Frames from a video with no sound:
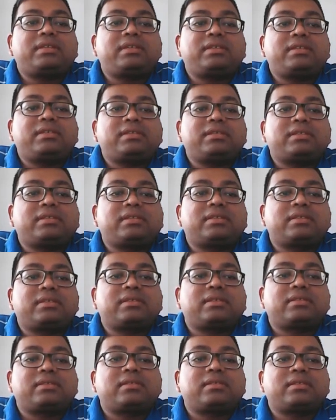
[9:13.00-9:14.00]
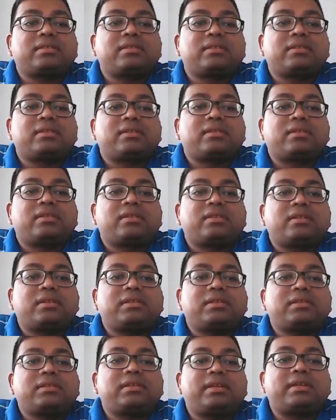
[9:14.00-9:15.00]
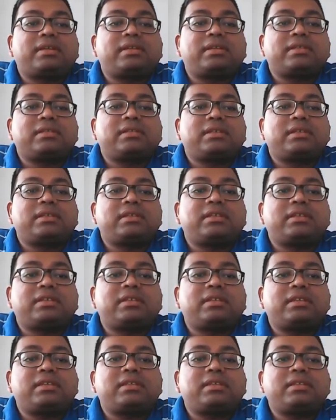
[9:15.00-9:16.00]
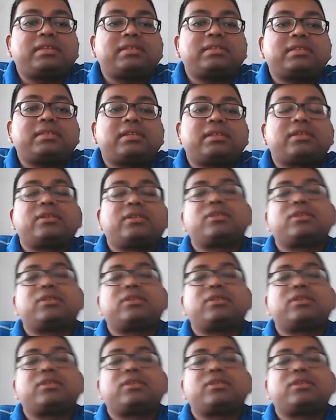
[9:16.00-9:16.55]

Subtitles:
this, yes, let us integrate this.